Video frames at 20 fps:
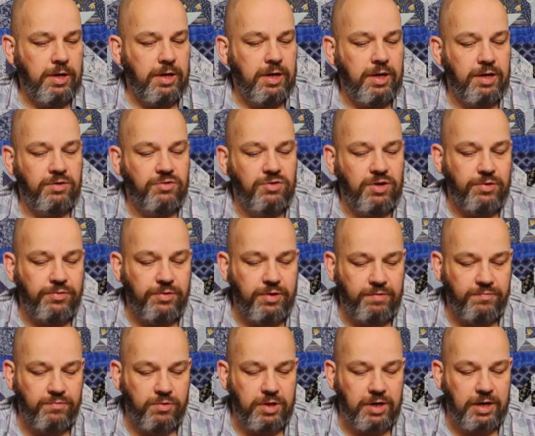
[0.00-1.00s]

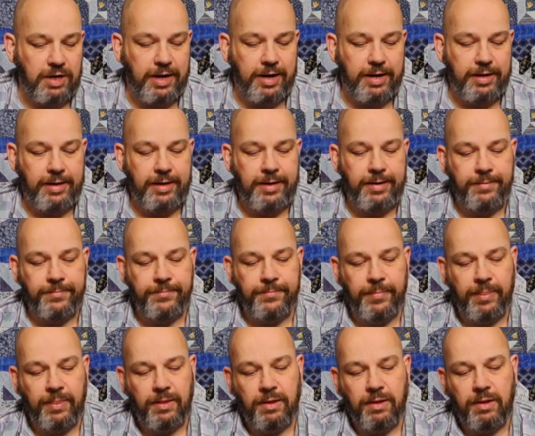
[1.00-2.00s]
interior, for the lining.
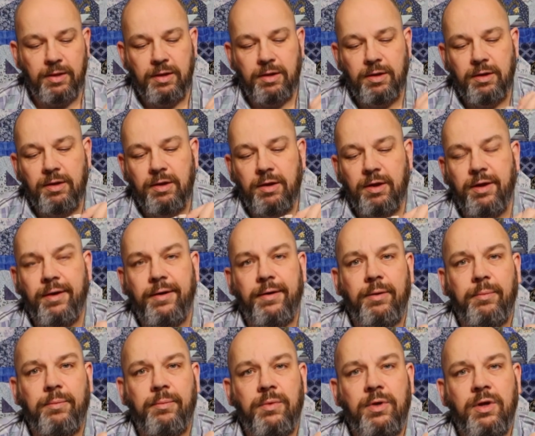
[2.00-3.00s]

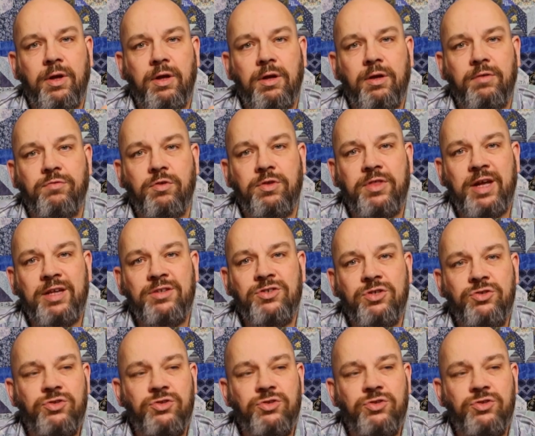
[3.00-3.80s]
For that,